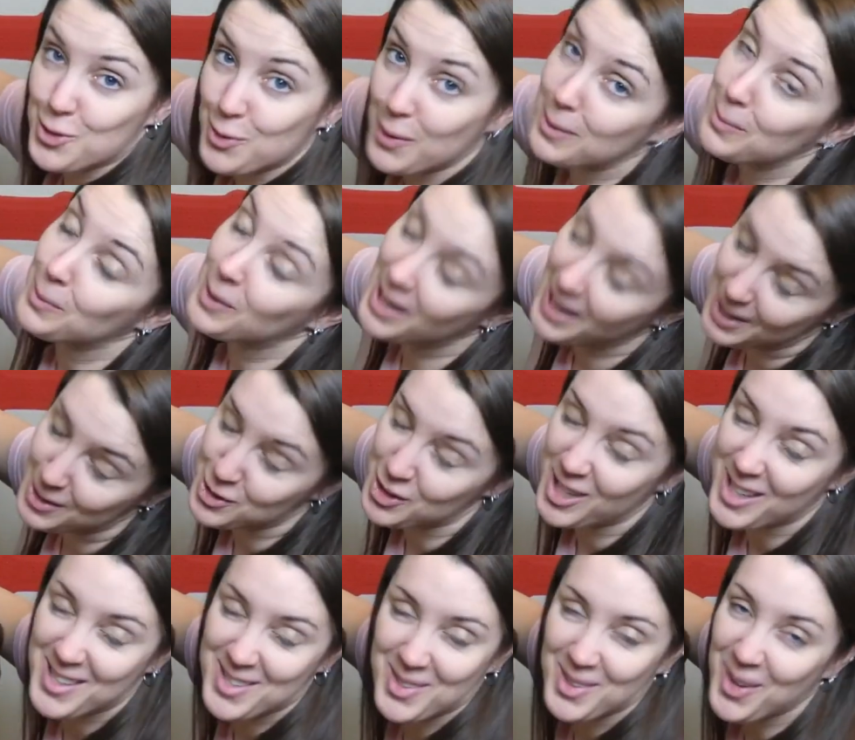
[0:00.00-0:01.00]
drain will catch it
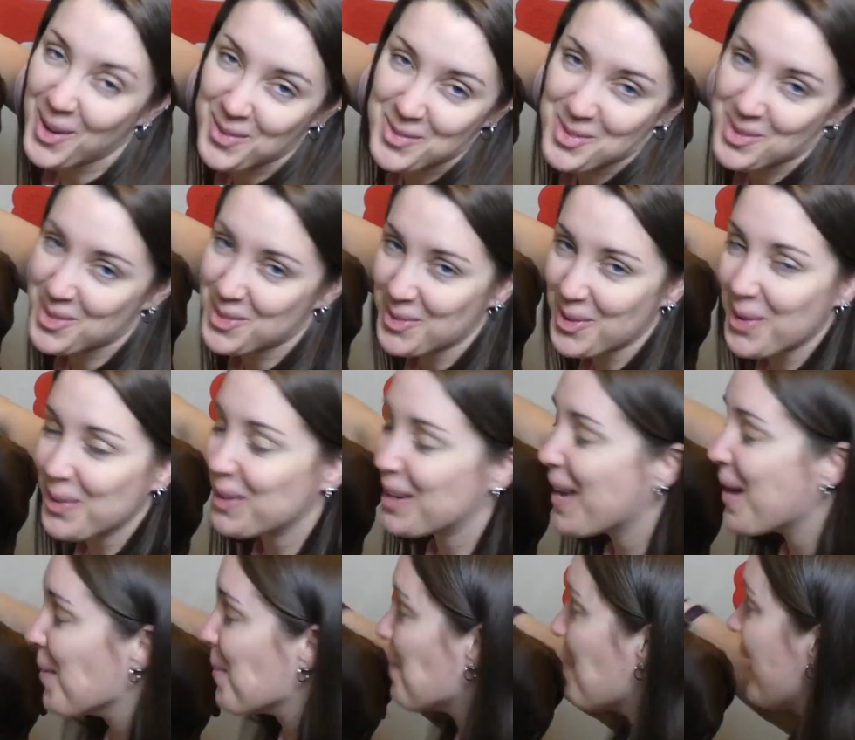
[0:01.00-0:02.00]
and you'll have to throw it
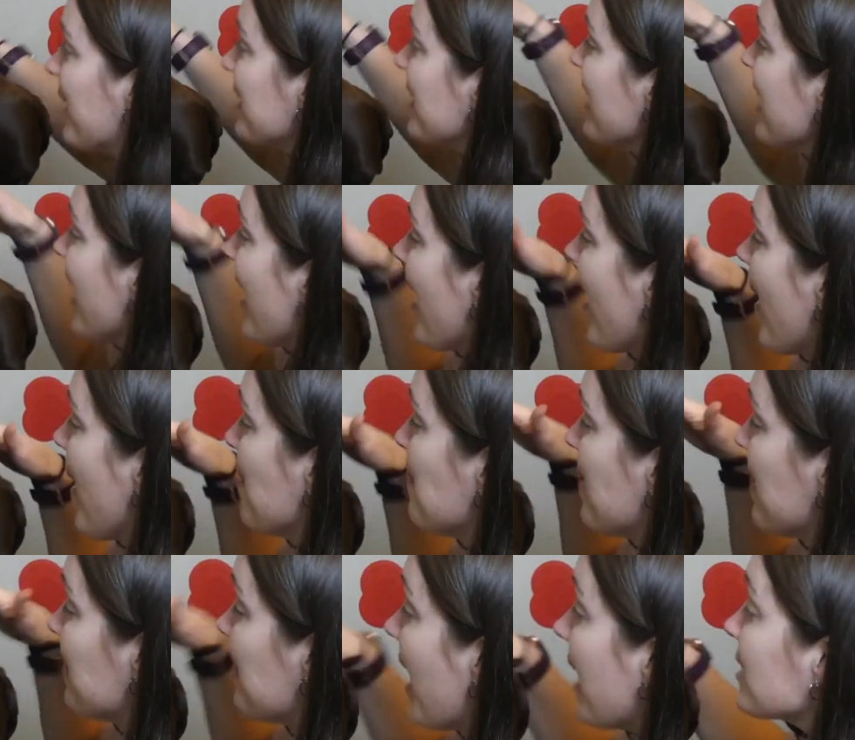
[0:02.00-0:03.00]
out. But
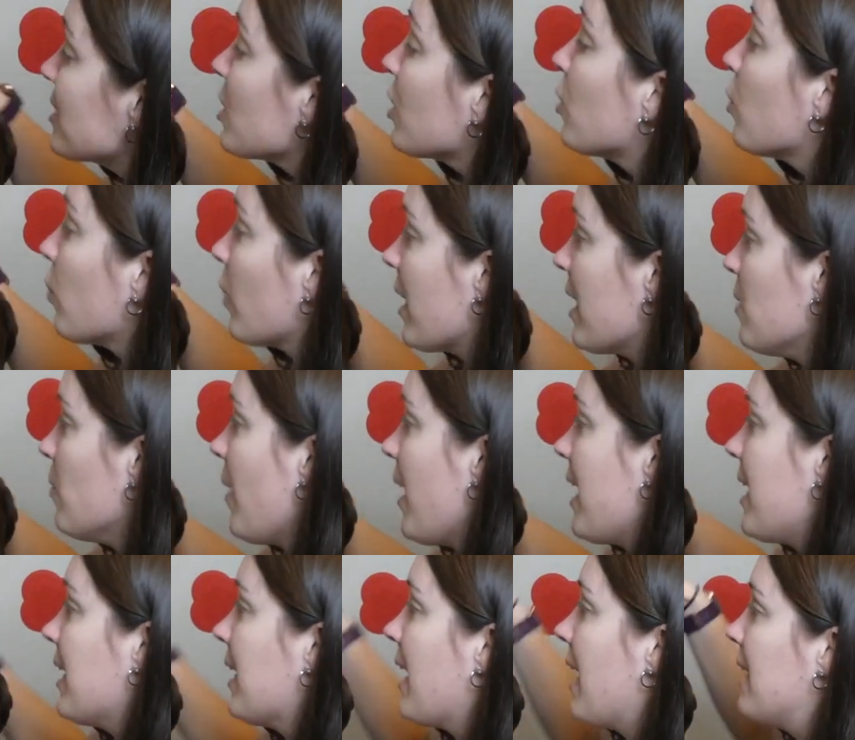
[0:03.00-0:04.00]
that's a great
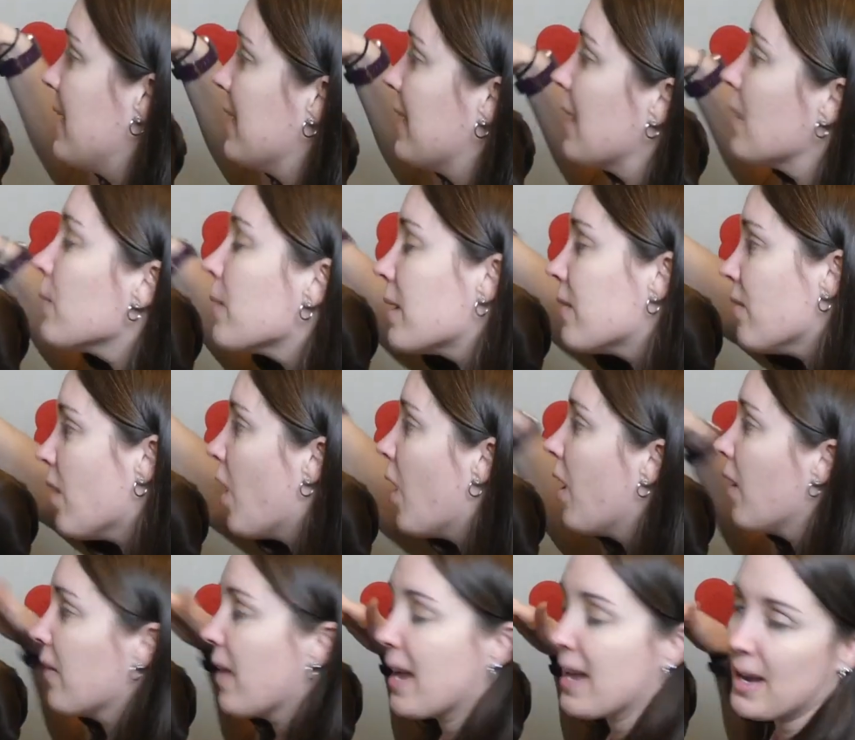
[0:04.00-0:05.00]
way to kind of get rid of
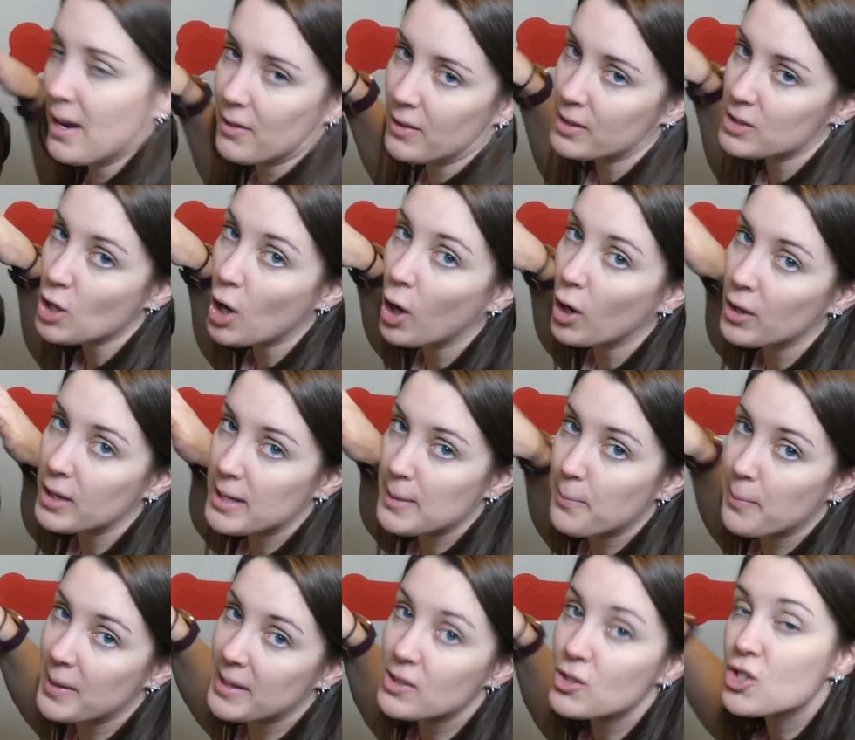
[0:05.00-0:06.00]
all that hair that's already
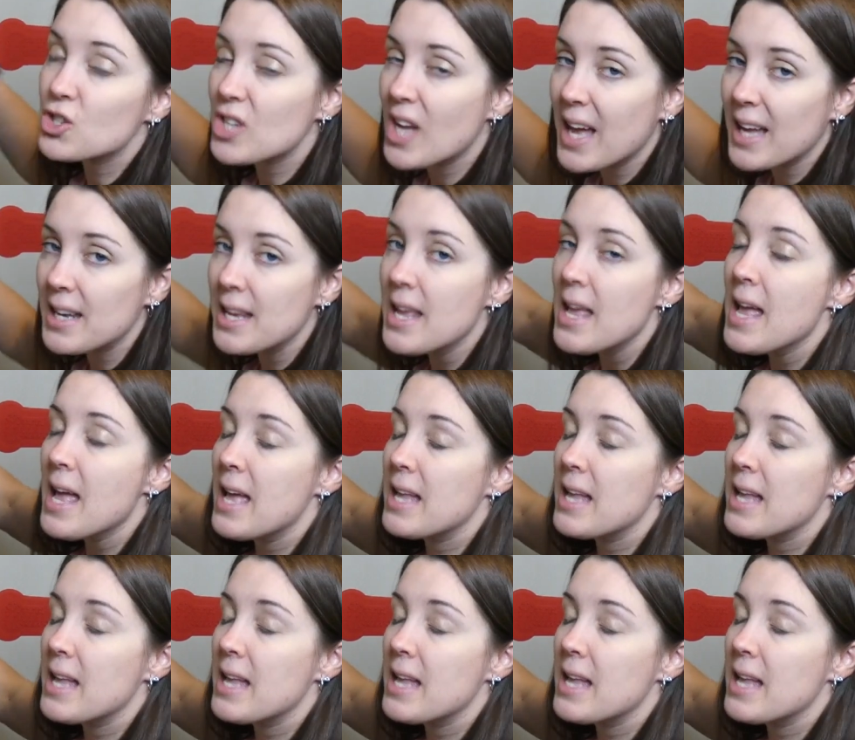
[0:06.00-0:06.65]
been shed.